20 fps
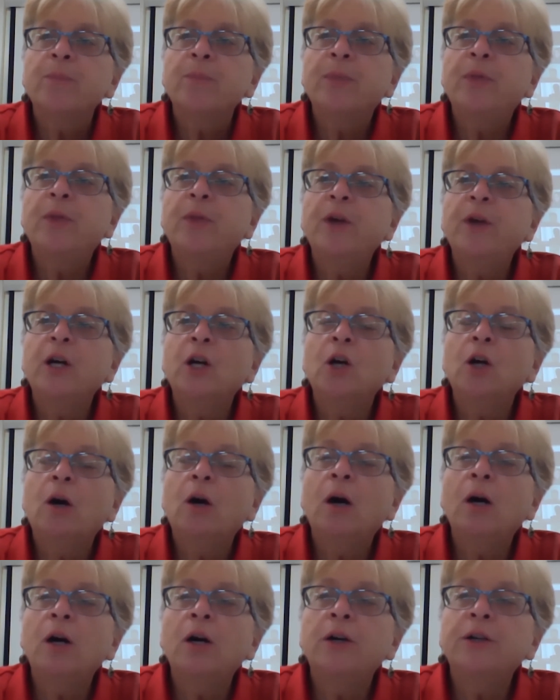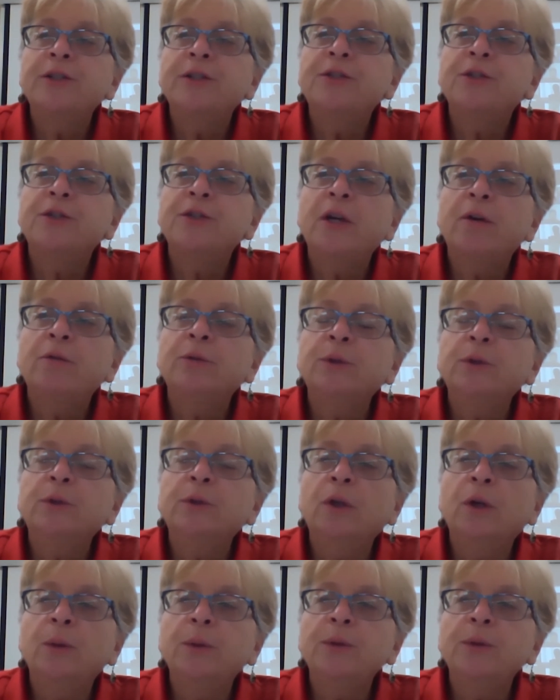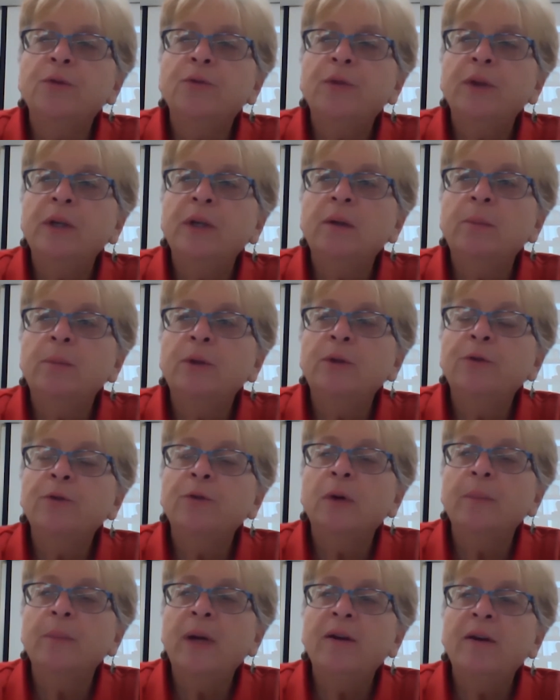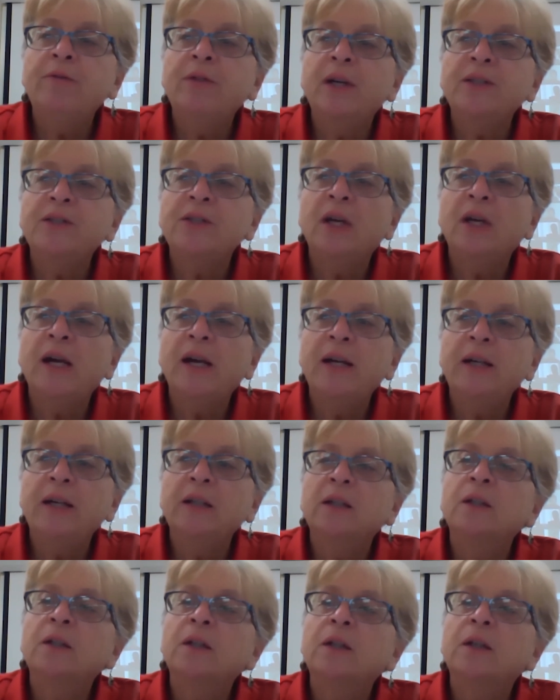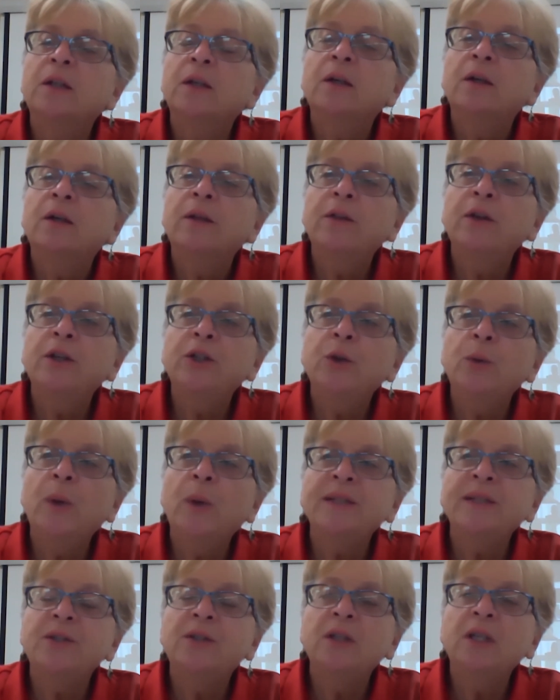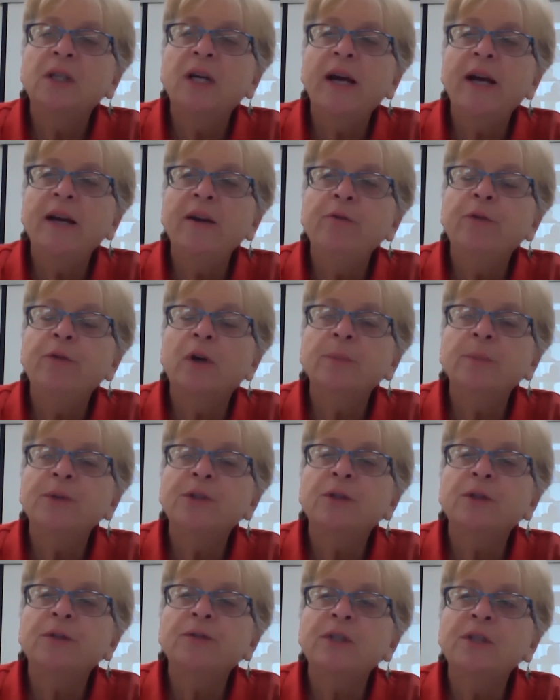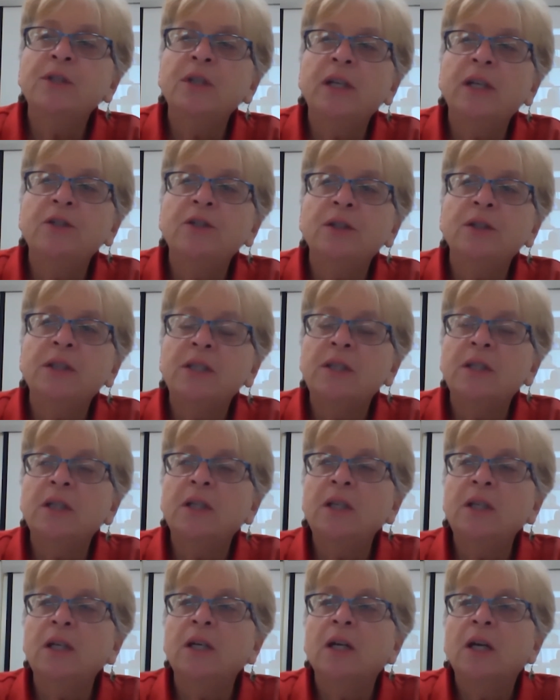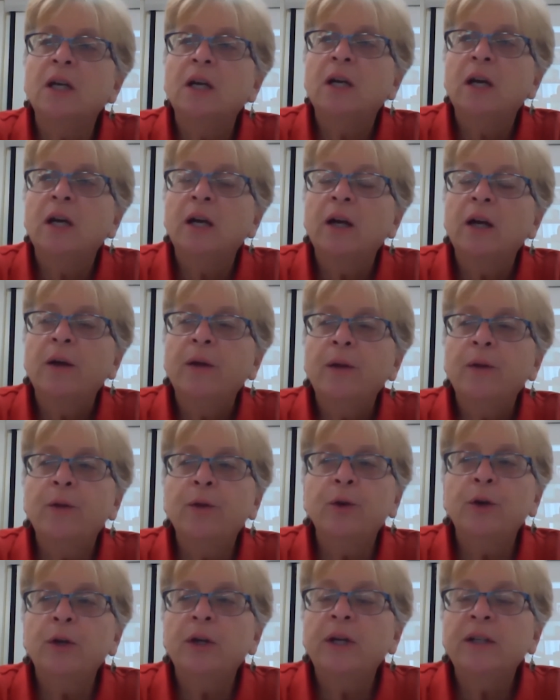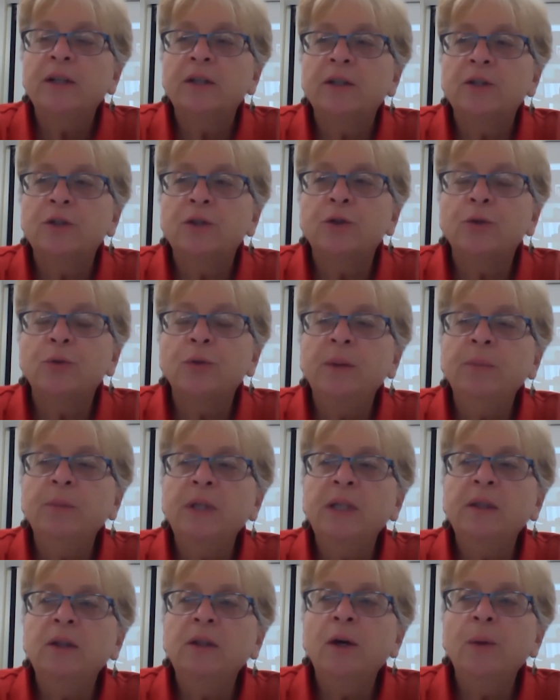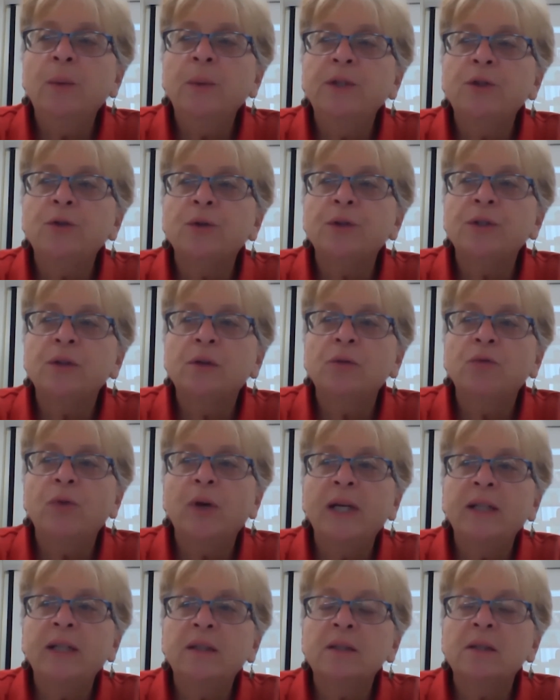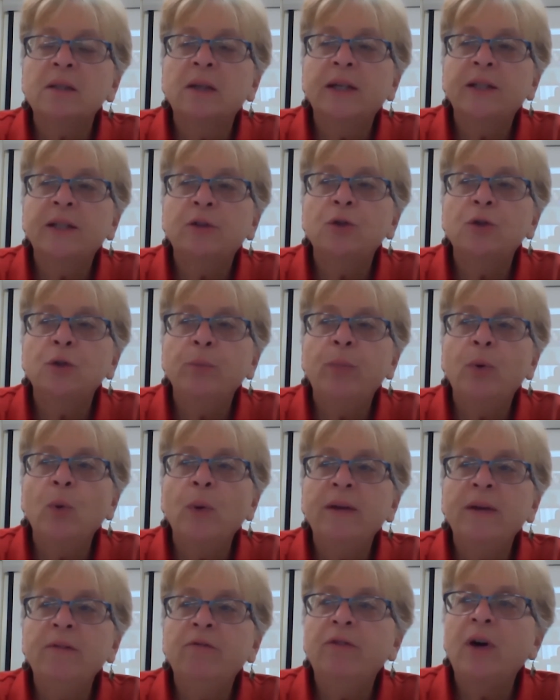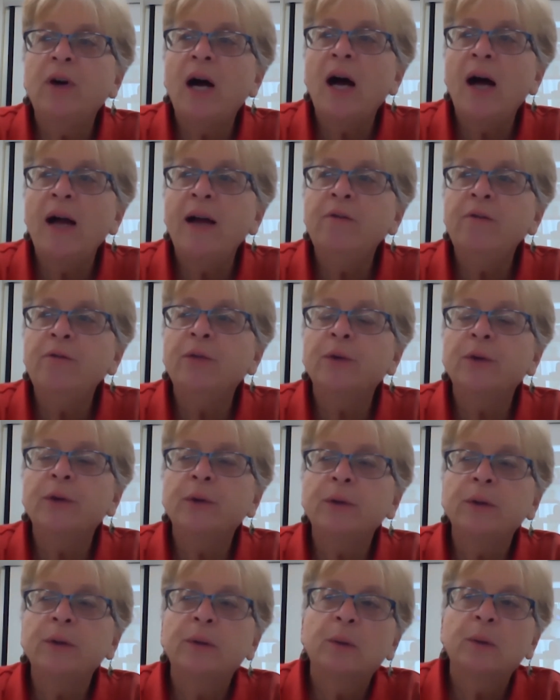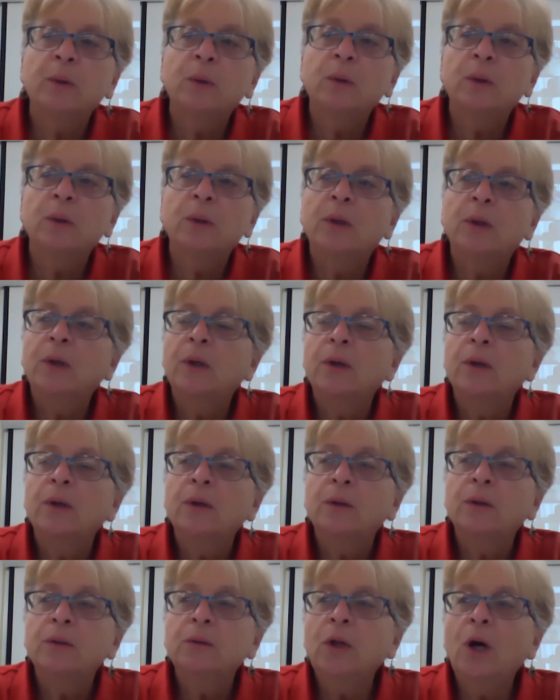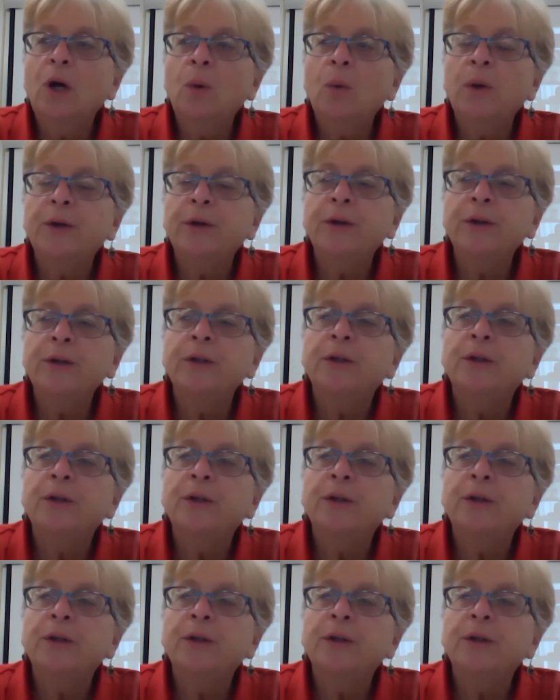there are several loans available from FSA, the USDA, Farm Service Agency. They're extremely low interest rates, like 2.5 or lower.